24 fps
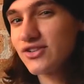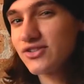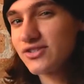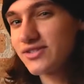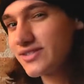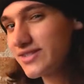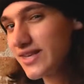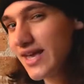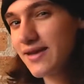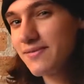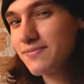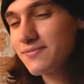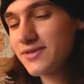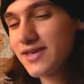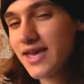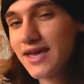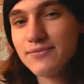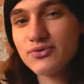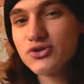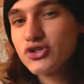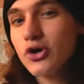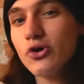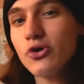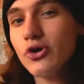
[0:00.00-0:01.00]
they came
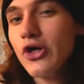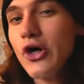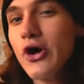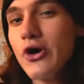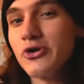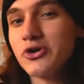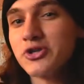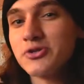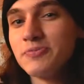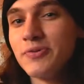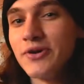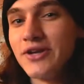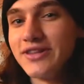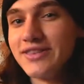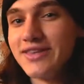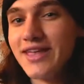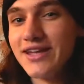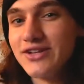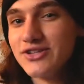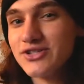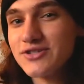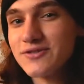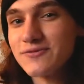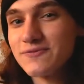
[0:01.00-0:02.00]
so close, but they
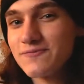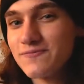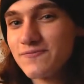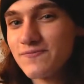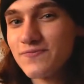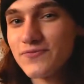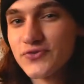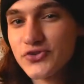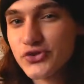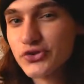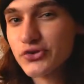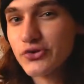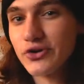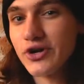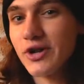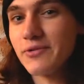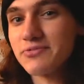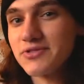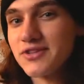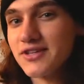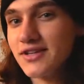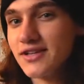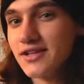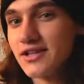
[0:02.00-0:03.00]
just screwed up
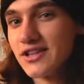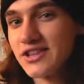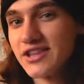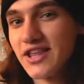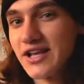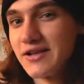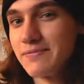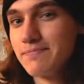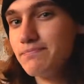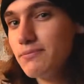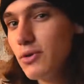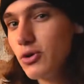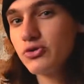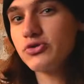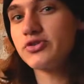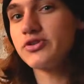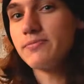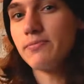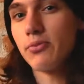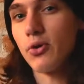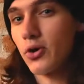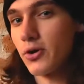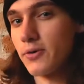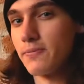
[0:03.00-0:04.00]
the most
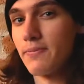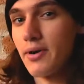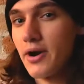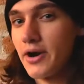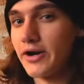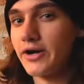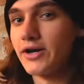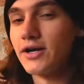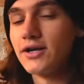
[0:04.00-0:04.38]
important part.